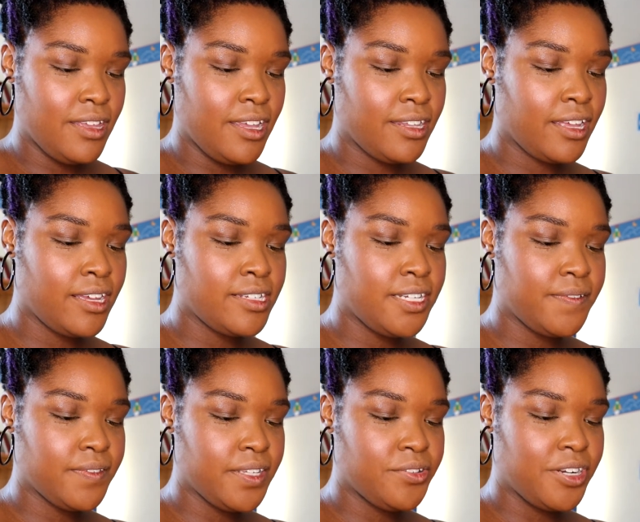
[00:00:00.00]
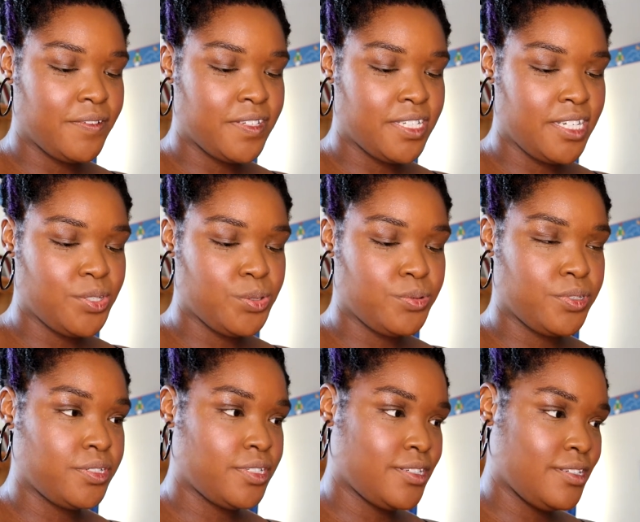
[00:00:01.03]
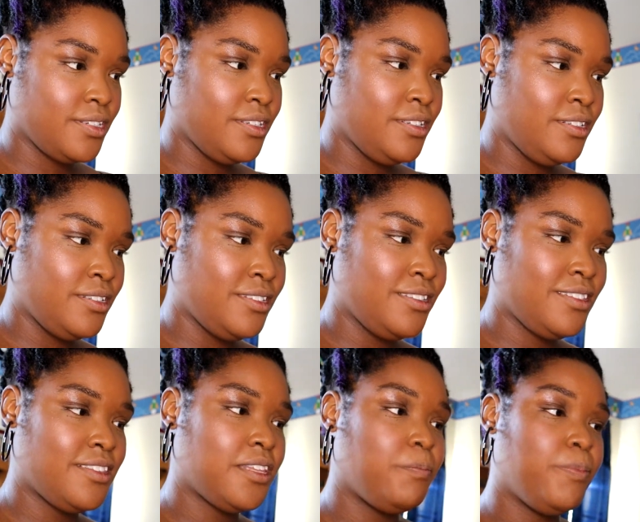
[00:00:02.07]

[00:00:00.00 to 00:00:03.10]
And I definitely gravitate towards the